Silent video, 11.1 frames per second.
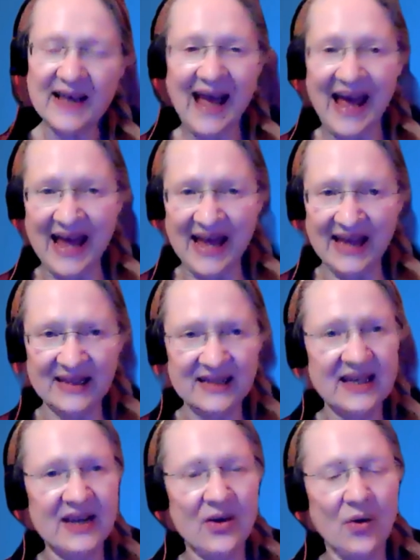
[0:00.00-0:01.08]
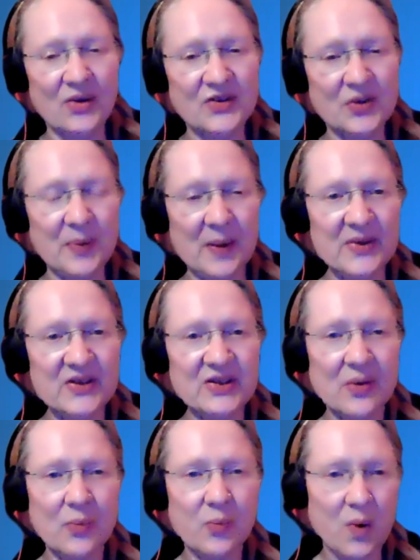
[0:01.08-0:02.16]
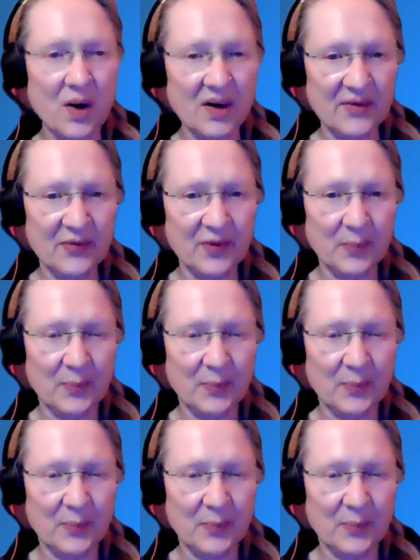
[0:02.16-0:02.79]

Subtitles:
and he also published a wonderful